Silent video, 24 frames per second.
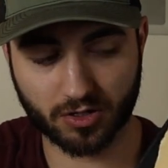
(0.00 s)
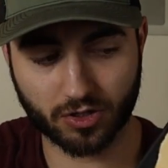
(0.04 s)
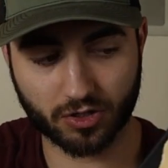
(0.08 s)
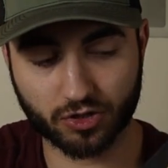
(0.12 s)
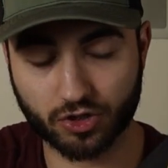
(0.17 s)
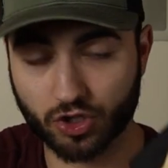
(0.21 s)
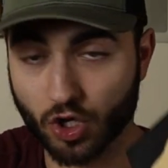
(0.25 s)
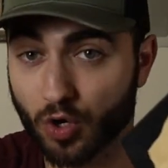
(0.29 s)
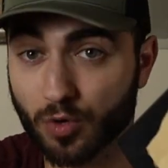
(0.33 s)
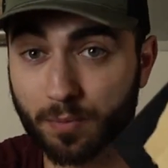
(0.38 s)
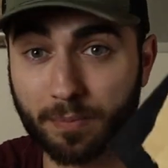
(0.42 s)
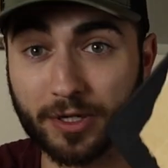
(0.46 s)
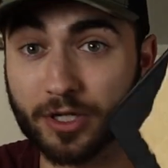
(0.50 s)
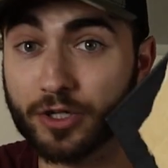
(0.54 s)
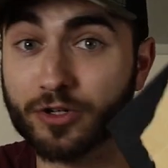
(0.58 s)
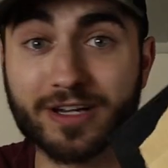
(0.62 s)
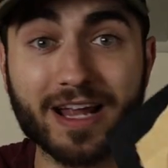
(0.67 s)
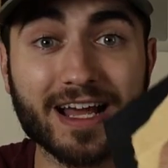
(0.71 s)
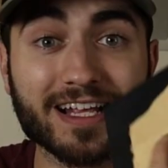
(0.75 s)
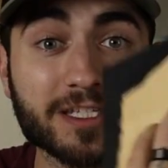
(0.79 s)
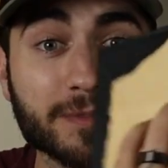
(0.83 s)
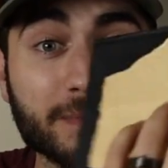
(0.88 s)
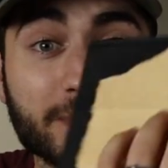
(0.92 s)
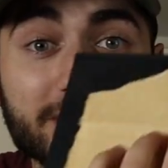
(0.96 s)
But you're
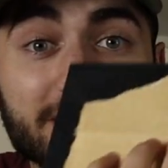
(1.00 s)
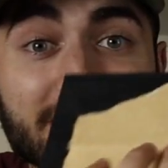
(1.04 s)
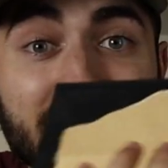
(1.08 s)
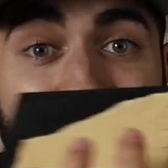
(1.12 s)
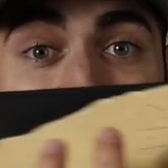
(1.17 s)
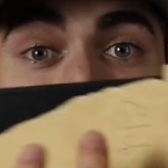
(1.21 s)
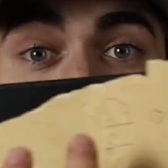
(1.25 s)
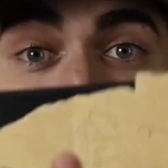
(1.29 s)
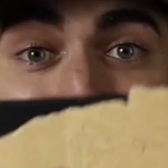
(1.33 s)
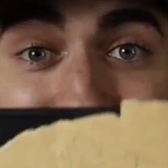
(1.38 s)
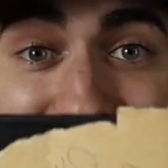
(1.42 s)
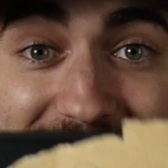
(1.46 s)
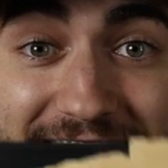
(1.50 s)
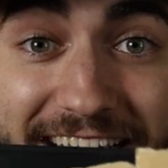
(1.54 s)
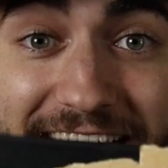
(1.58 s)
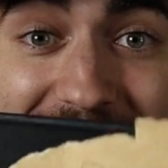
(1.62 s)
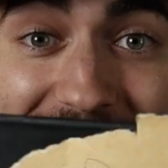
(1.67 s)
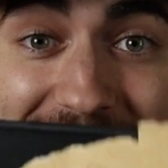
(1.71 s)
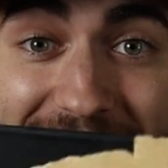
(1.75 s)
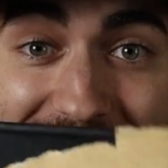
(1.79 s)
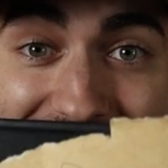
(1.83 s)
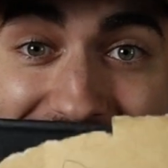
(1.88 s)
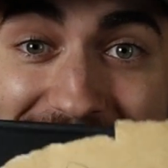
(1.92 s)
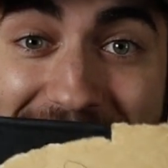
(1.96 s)
not supposed to let them see
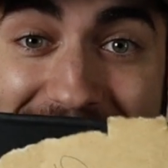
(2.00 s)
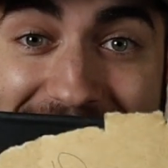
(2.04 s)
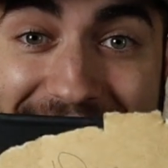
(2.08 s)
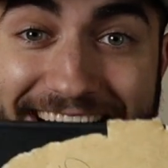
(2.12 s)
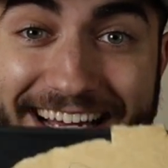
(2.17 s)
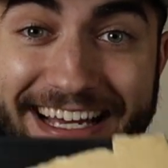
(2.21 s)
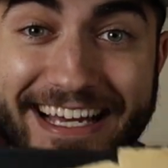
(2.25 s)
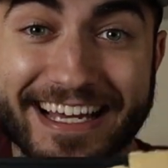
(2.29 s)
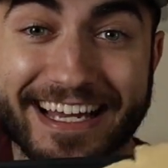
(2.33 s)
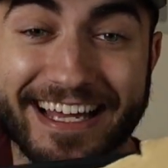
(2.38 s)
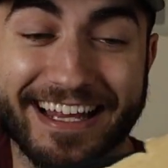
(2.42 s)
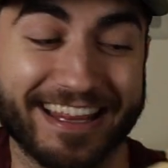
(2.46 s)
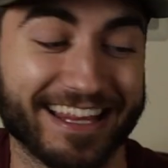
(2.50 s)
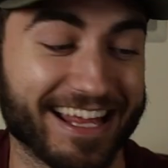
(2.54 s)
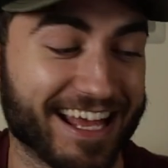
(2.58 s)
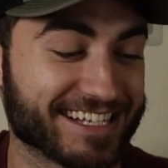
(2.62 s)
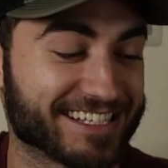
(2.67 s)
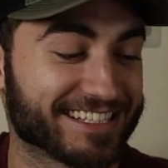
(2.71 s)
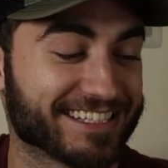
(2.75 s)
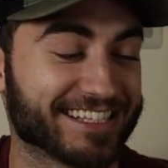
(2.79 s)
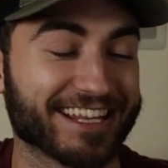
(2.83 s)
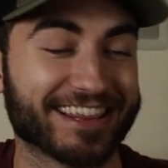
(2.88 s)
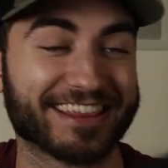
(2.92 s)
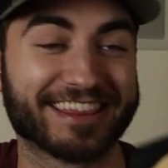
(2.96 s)
this.
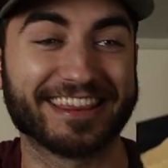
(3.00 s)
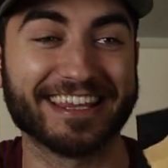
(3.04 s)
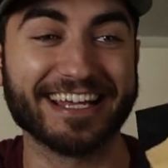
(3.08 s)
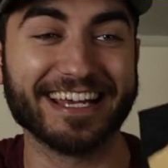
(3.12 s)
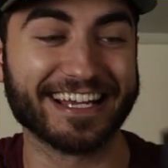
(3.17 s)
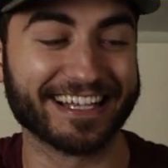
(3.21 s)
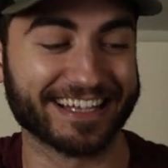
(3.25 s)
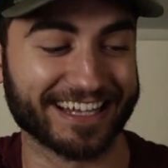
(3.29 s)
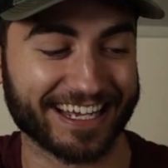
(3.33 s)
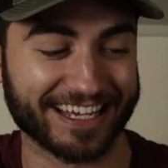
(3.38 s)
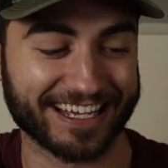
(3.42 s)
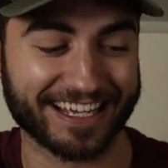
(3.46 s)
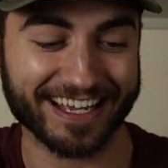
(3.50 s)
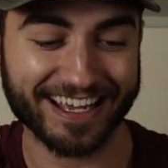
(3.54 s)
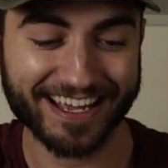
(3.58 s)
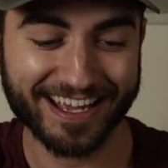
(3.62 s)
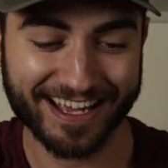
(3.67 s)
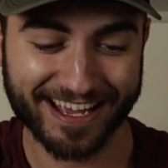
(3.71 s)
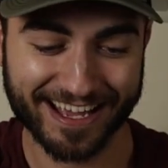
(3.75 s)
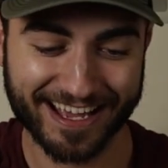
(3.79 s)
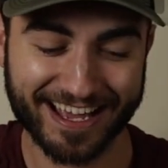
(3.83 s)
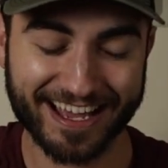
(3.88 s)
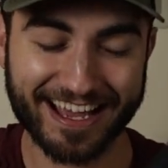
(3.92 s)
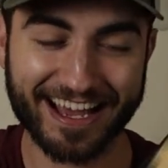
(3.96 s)
That's the thing, like,
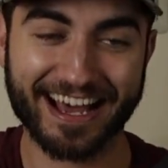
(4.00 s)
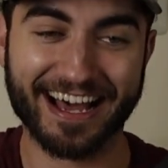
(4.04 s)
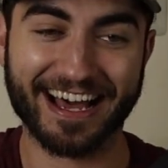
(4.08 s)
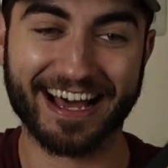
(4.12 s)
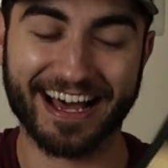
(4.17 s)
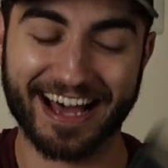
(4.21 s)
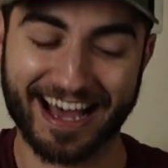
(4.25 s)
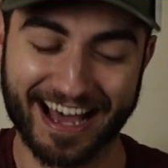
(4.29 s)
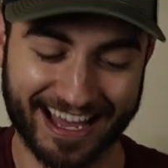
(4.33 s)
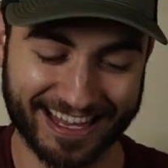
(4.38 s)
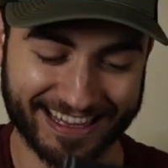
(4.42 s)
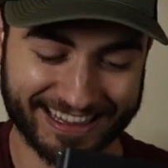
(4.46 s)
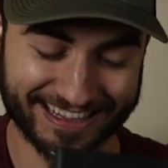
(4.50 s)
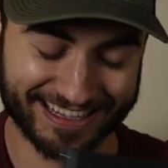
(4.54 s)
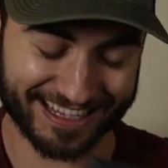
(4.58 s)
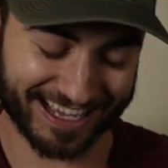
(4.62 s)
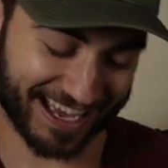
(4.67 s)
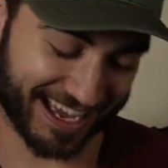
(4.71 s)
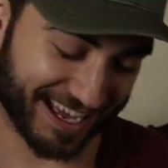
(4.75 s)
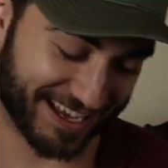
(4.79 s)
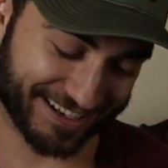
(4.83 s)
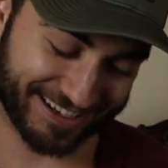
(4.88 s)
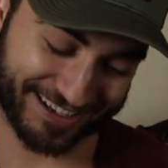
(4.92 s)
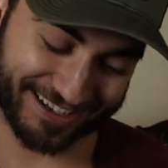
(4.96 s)

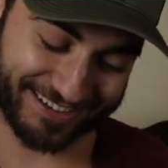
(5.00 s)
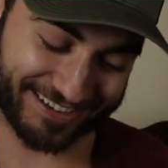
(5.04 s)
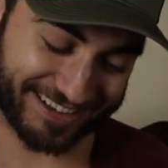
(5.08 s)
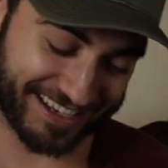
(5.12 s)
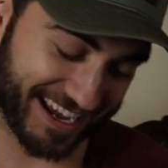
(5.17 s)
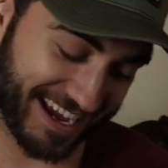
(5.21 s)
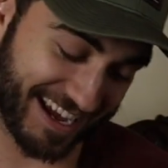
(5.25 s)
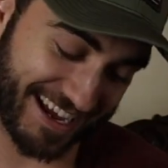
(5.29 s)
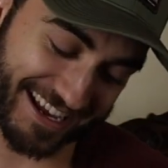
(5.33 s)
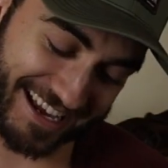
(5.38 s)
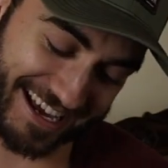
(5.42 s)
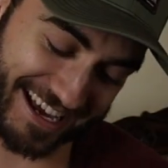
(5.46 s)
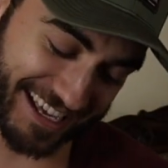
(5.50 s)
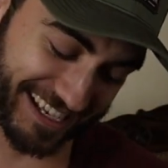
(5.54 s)
okay.